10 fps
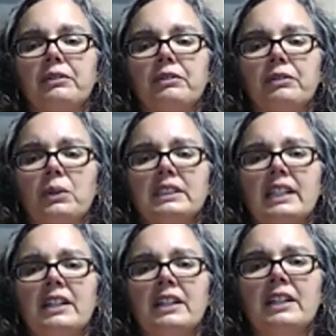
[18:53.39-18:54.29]
force
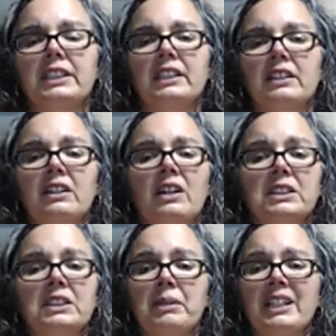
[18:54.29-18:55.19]
energy, and
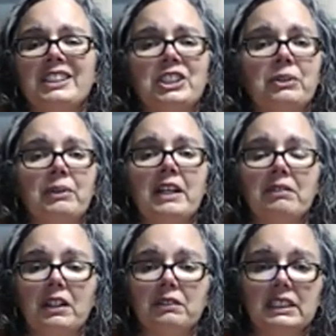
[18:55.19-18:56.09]
also making sure we have
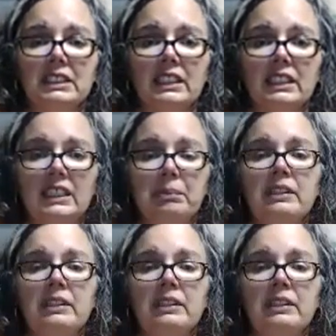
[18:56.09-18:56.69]
enough sleep.